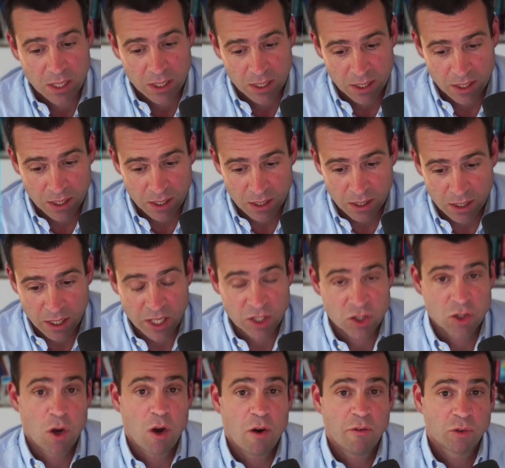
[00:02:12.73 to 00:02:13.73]
a
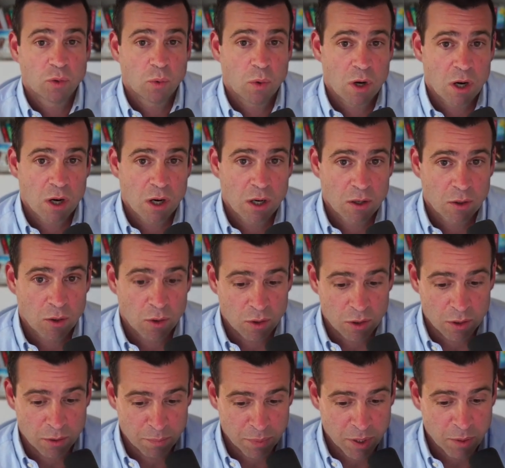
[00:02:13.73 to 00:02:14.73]
software
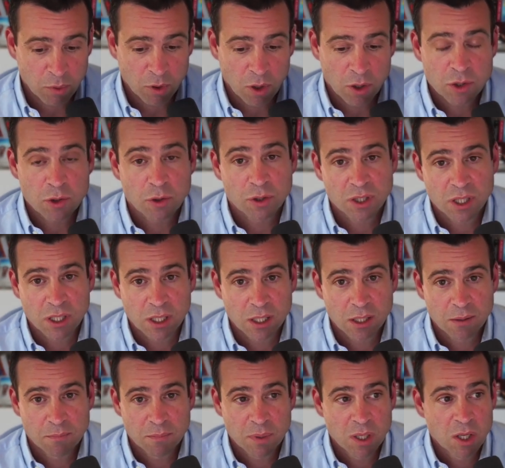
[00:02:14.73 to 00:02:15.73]
or people on your
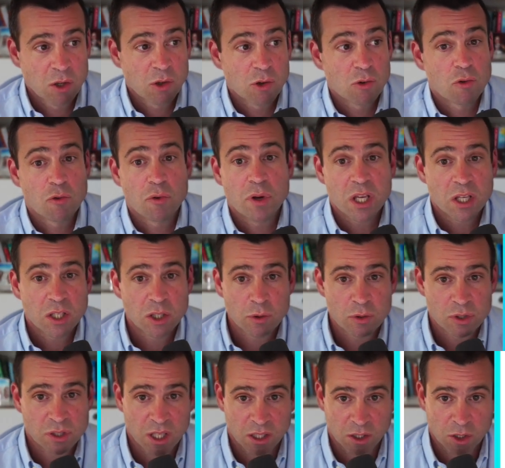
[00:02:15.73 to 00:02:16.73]
team
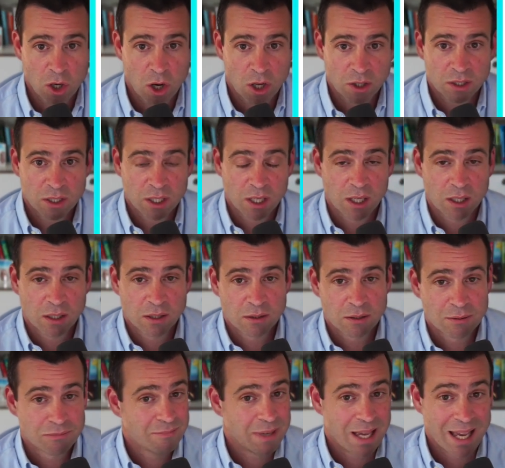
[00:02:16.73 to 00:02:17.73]
reuse that
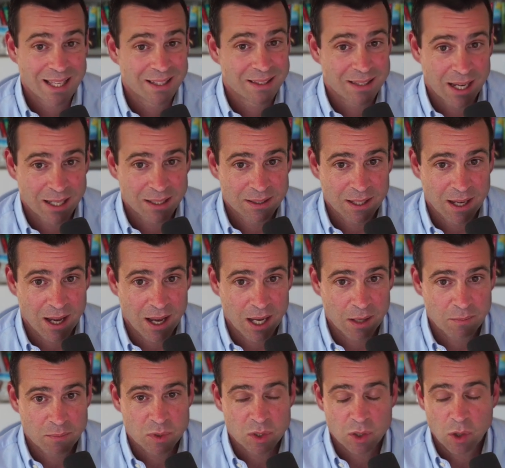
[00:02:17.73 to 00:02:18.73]
content 8-9
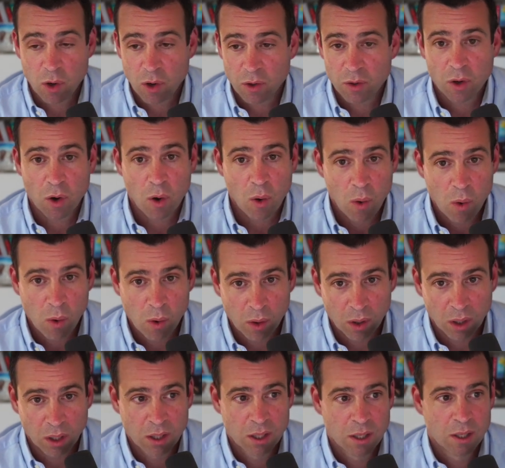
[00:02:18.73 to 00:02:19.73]
times on
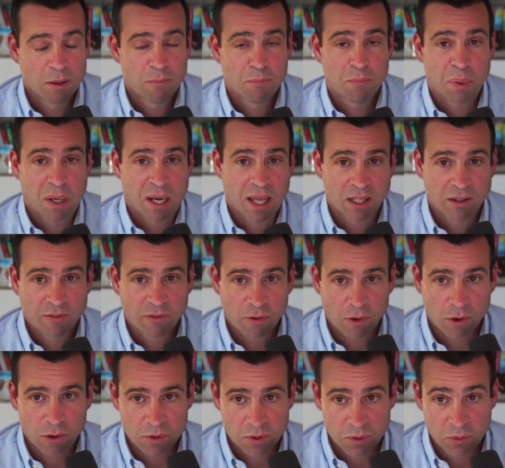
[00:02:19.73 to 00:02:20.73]
all
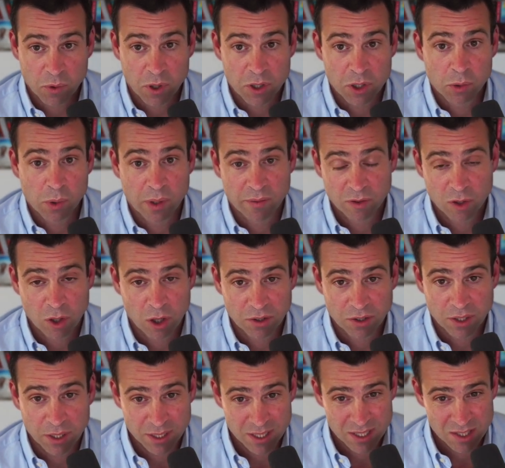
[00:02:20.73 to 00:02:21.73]
platforms where you have
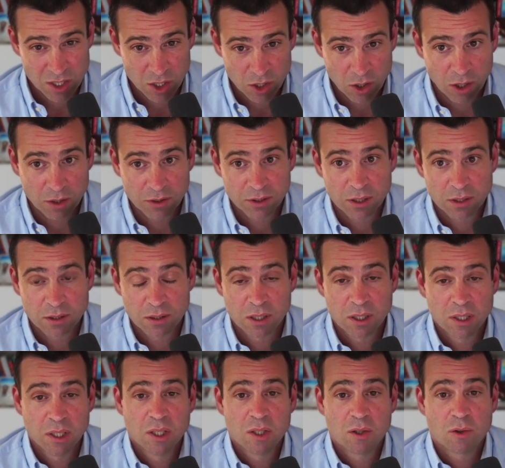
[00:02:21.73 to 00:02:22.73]
content. That's the content
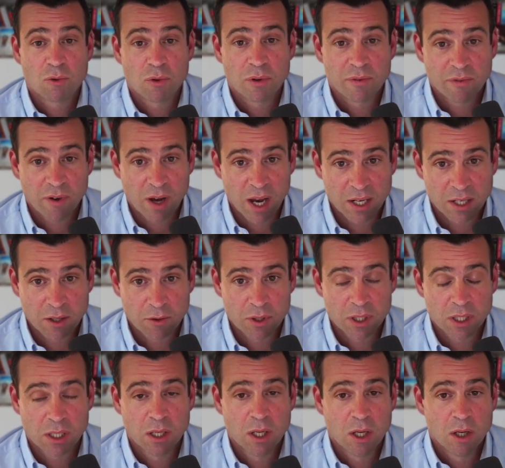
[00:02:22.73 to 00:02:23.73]

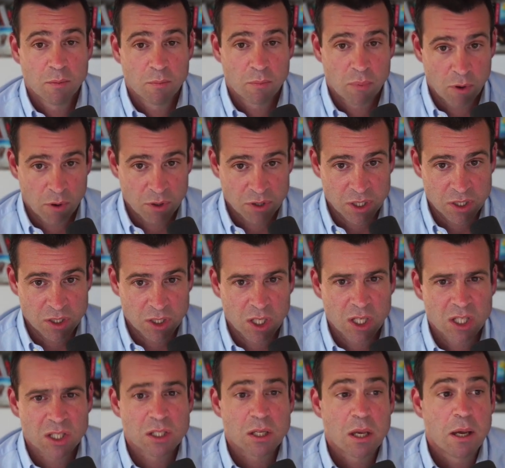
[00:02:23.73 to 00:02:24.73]
refinery process.
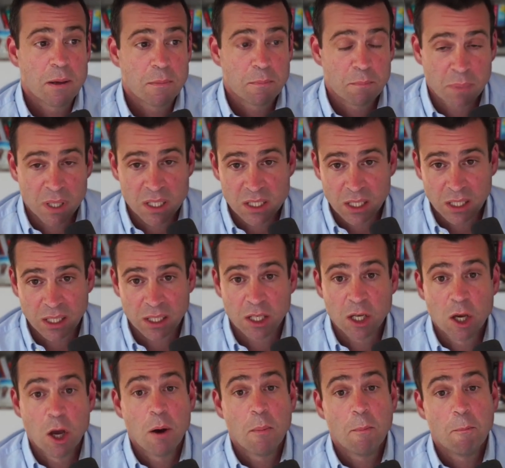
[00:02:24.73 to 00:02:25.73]
It's
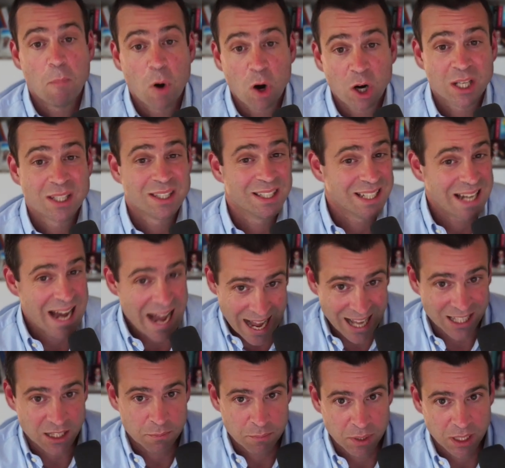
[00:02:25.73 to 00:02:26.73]
basically marketing
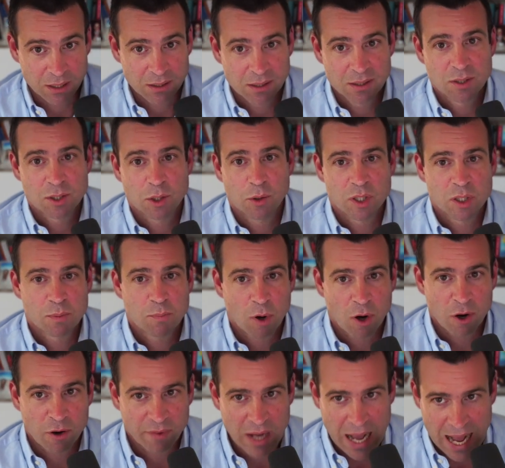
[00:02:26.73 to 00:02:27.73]
admin. So it's
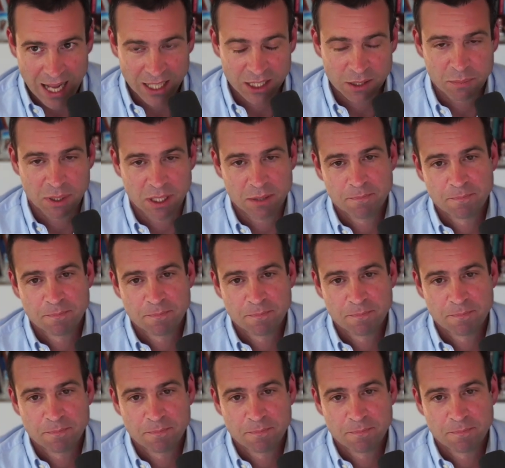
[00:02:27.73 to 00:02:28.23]
part of admin.